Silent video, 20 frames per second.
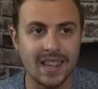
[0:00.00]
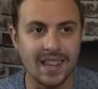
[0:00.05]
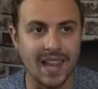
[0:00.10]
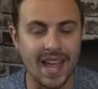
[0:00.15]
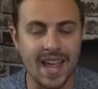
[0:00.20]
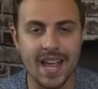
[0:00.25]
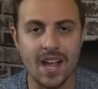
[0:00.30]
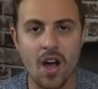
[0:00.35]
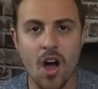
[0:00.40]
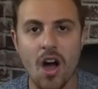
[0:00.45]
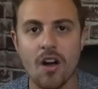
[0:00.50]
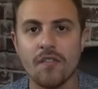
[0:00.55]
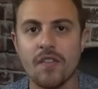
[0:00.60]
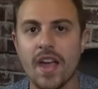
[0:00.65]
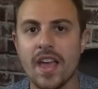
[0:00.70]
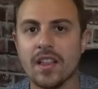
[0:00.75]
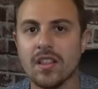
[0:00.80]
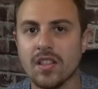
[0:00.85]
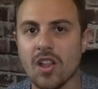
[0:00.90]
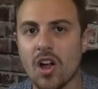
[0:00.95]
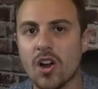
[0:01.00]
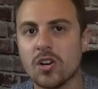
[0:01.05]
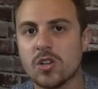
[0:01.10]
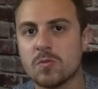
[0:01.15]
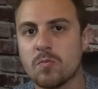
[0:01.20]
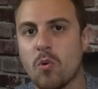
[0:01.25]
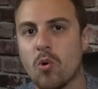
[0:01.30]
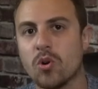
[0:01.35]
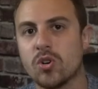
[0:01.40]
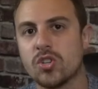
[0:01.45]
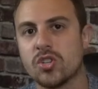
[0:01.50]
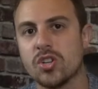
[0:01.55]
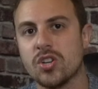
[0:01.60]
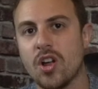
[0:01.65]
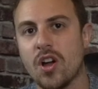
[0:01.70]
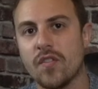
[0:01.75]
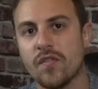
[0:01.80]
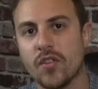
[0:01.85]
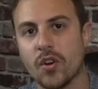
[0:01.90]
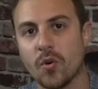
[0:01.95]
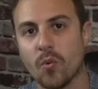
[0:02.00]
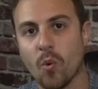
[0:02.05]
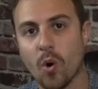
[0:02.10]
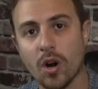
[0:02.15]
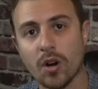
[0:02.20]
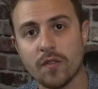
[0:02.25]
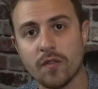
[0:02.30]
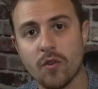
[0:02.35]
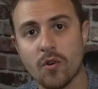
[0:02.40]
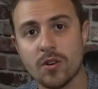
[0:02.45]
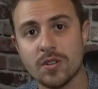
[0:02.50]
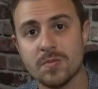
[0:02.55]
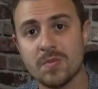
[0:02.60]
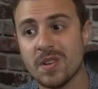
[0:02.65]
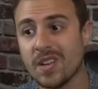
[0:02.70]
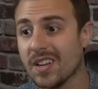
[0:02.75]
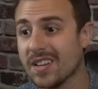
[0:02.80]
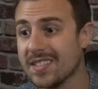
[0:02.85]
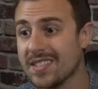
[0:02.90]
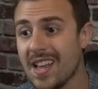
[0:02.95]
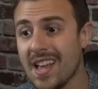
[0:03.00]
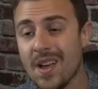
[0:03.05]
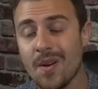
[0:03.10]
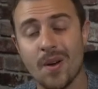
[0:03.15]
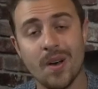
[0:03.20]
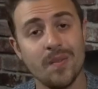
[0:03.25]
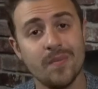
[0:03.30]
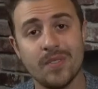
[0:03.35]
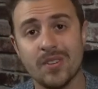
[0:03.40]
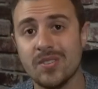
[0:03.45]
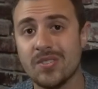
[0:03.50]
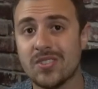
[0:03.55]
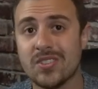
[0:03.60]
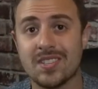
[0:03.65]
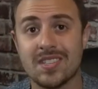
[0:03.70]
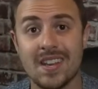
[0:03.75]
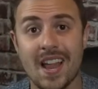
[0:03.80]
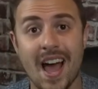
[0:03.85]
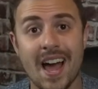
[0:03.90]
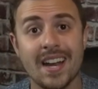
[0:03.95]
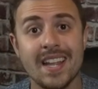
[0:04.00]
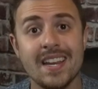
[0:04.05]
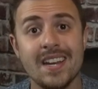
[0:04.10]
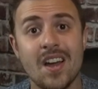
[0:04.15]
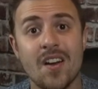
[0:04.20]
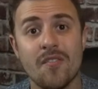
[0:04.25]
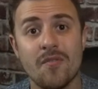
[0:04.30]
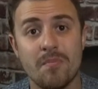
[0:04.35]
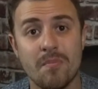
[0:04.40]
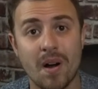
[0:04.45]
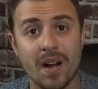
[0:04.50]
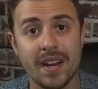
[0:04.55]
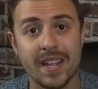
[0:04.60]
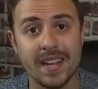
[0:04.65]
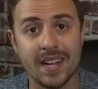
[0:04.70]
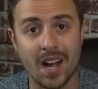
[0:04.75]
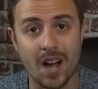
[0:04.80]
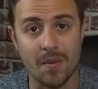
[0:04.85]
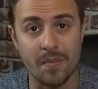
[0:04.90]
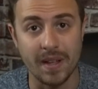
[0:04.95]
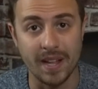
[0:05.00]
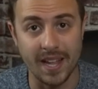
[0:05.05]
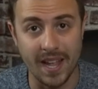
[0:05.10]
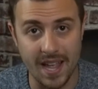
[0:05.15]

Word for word: laying off a large portion of their workforce because, well, there's just not enough money coming